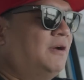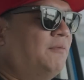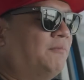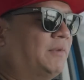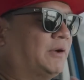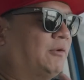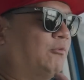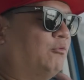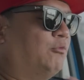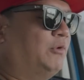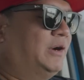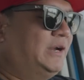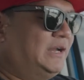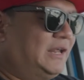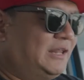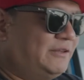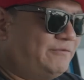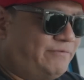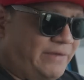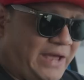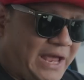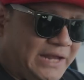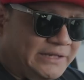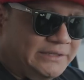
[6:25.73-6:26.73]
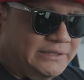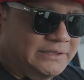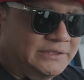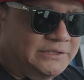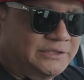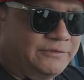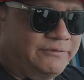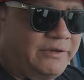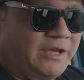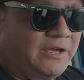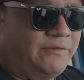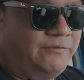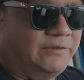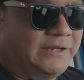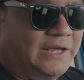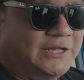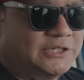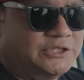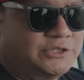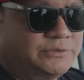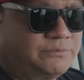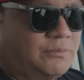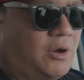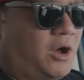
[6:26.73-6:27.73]
But one advantage of having
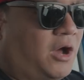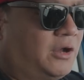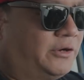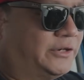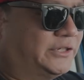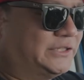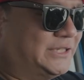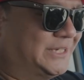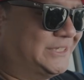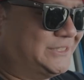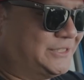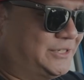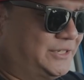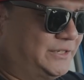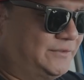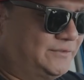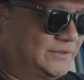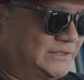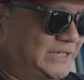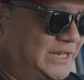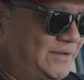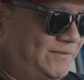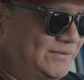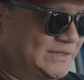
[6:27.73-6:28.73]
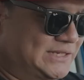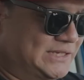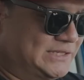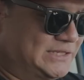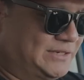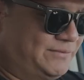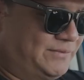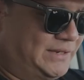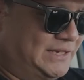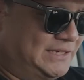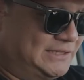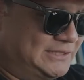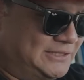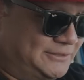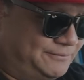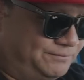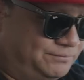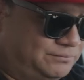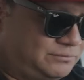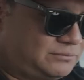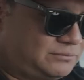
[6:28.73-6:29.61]
a smaller touchscreen infotainment system is